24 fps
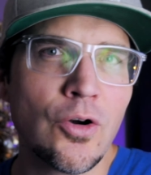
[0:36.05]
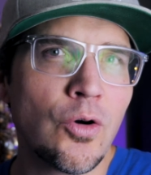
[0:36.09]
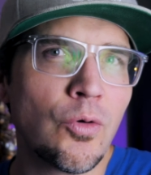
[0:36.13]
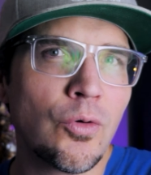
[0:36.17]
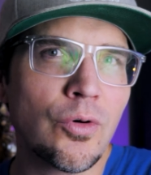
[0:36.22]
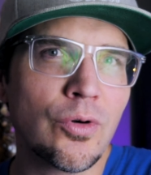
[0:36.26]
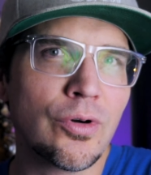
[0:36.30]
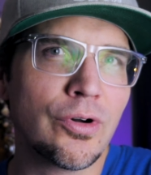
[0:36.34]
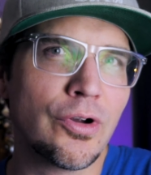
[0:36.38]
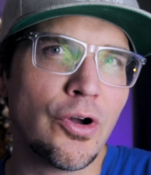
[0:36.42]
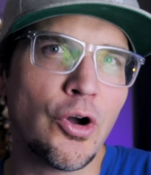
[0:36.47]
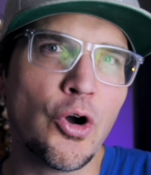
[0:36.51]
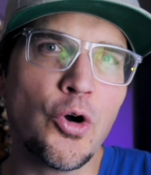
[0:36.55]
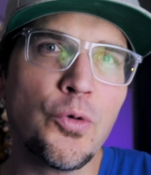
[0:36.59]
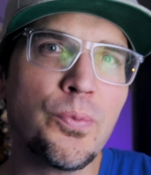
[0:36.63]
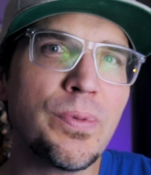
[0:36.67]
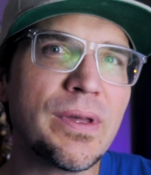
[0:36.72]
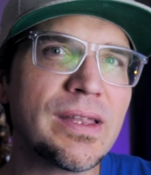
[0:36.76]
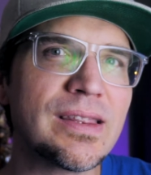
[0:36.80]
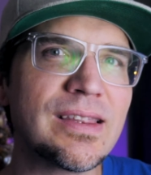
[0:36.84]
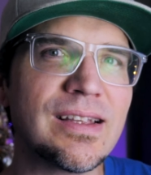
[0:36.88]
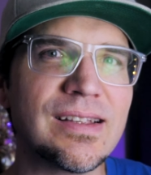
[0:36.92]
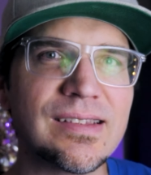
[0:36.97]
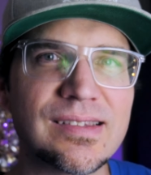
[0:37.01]
or
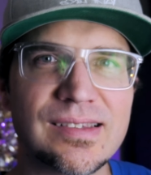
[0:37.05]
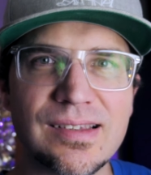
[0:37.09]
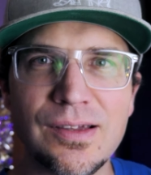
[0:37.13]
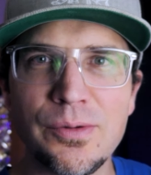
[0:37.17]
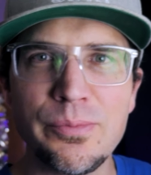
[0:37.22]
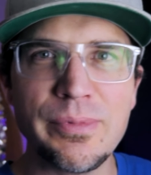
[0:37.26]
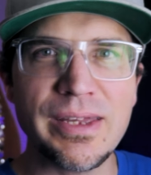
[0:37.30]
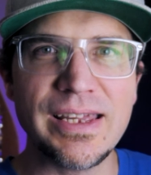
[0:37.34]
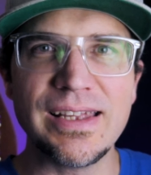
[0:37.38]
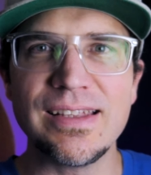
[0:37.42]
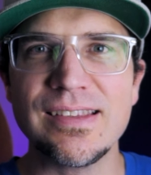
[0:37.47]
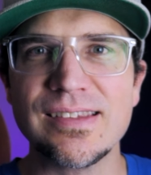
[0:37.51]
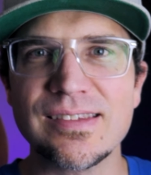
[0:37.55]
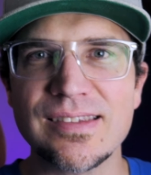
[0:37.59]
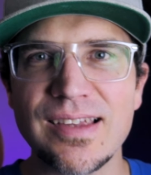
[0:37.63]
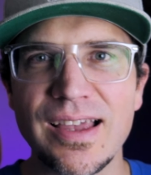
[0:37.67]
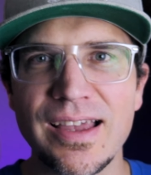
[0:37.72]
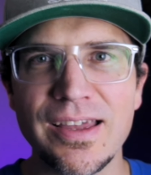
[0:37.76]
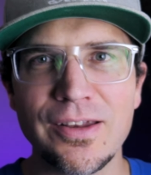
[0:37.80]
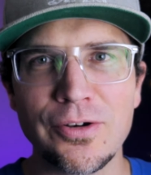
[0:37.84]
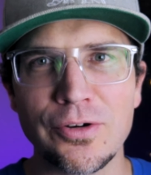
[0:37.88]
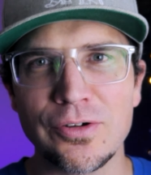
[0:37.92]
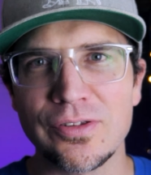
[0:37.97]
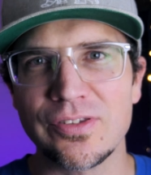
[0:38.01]
hoping that some
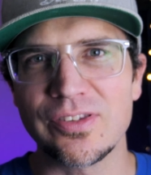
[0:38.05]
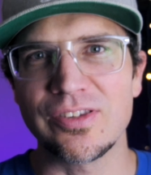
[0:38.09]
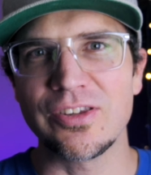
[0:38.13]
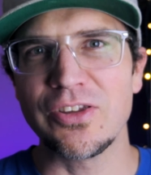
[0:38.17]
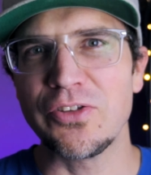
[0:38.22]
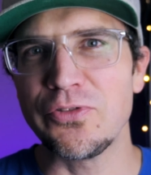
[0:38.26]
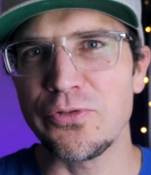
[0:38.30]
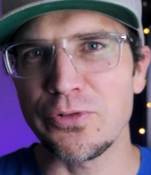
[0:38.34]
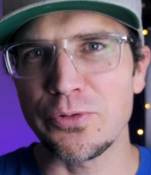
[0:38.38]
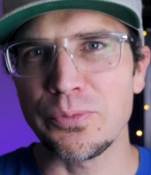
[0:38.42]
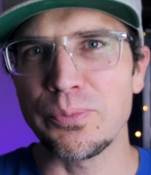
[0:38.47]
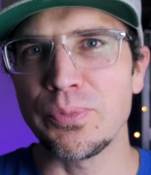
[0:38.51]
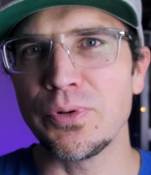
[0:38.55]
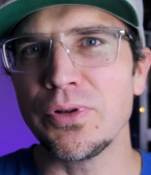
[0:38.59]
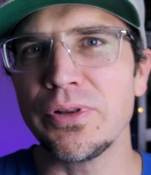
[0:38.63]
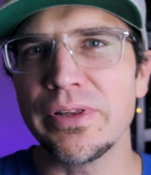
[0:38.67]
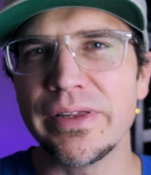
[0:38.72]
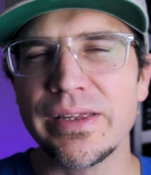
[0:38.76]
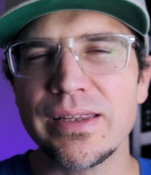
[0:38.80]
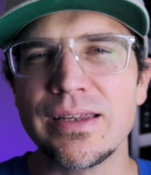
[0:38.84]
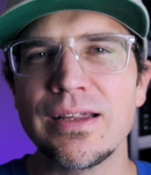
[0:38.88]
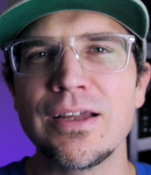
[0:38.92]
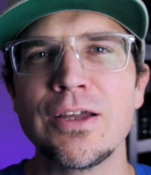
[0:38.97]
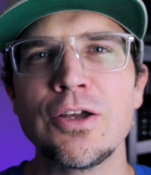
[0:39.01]
insight or silver
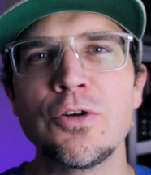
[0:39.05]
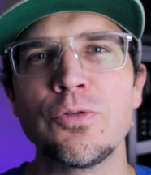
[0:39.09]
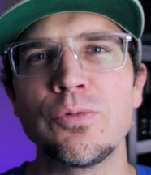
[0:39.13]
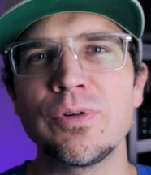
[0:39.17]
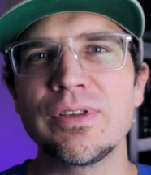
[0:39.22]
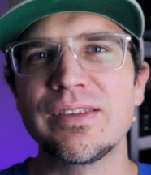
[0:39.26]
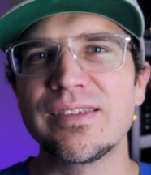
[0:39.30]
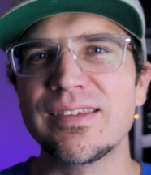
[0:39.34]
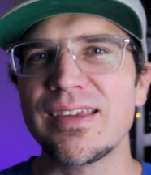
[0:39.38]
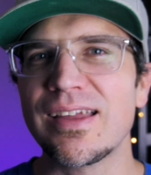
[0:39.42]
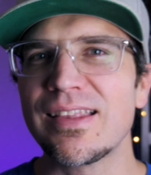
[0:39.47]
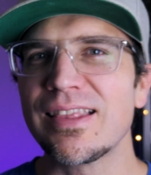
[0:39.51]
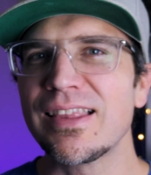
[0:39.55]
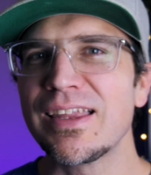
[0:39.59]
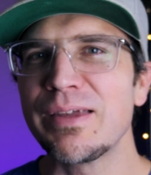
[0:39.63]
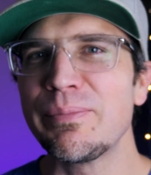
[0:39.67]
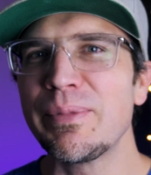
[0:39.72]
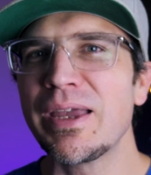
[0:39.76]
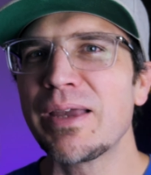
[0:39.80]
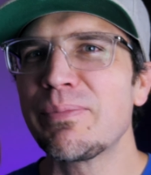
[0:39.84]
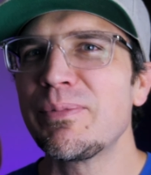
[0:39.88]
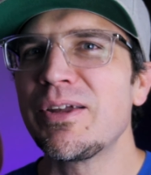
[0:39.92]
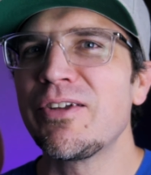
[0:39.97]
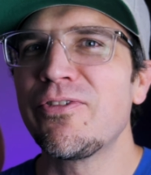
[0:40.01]
bullet would suddenly
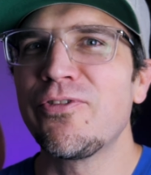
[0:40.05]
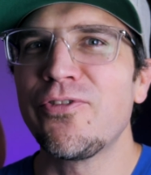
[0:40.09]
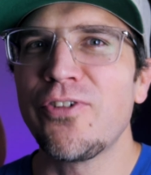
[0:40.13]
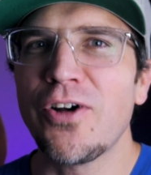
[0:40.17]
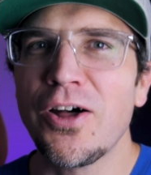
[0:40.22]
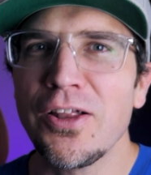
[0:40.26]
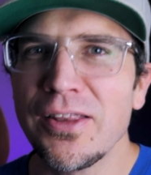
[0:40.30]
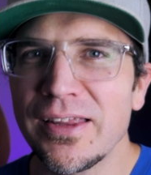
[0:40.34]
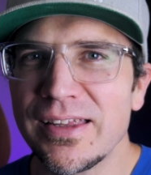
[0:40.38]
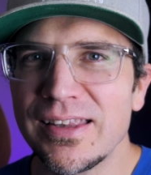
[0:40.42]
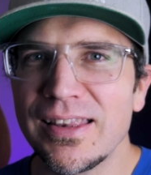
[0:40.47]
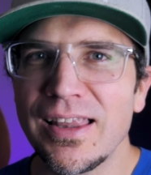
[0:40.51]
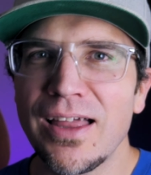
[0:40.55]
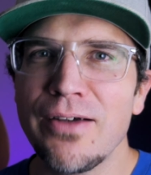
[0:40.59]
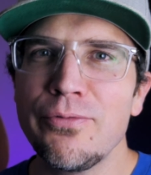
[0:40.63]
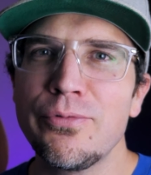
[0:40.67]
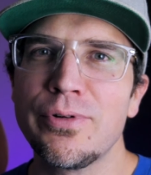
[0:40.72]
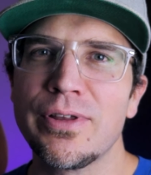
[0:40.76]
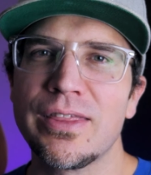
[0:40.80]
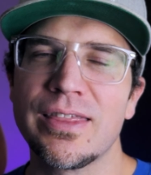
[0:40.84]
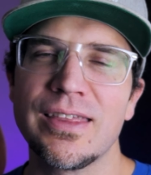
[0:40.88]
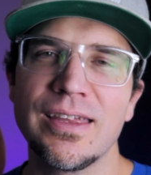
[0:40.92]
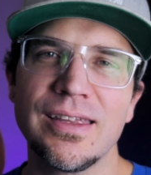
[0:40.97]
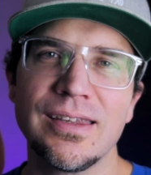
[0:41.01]
make me fall in love
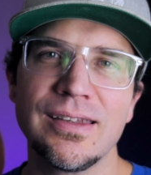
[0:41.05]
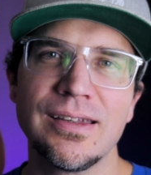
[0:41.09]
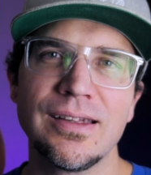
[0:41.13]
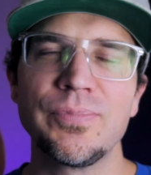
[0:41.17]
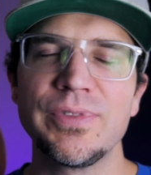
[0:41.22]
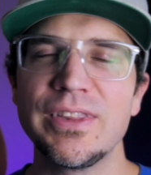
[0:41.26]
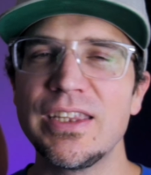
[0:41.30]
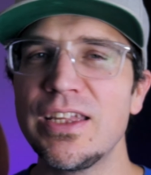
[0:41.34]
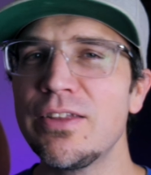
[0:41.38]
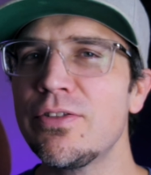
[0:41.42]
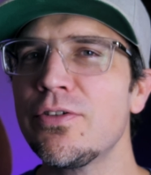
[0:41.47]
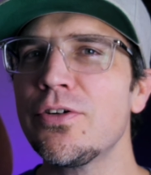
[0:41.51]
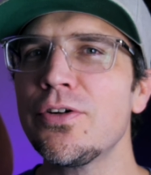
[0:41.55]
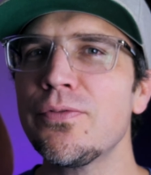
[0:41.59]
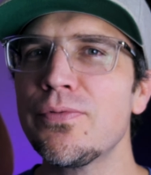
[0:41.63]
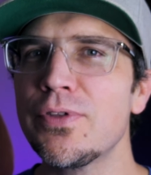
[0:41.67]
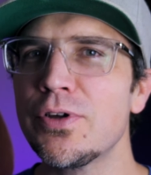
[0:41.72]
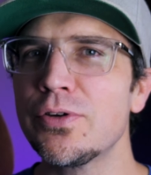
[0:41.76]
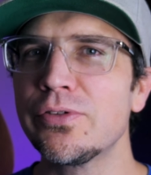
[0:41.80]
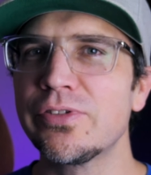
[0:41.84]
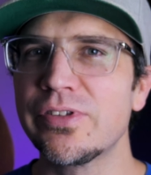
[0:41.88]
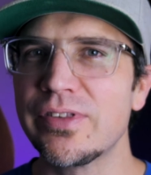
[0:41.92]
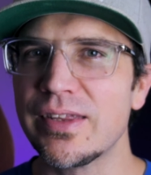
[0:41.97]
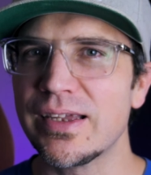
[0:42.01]
with it. Neither of
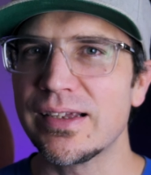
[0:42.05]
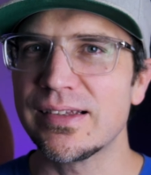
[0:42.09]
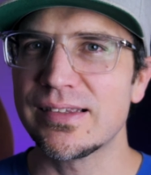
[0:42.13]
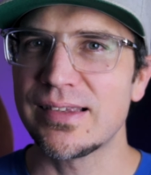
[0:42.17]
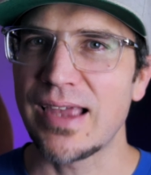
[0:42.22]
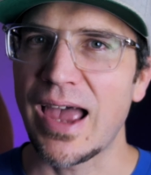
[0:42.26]
those things